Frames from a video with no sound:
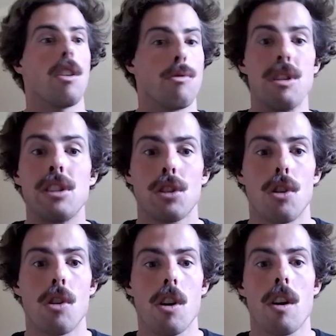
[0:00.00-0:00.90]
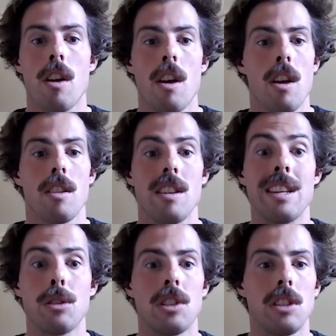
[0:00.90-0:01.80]
restore
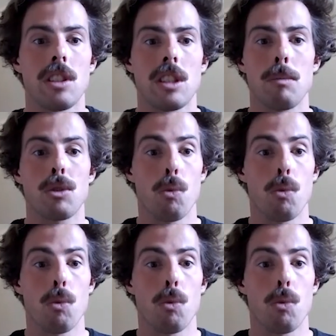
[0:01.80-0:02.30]
ecosystems,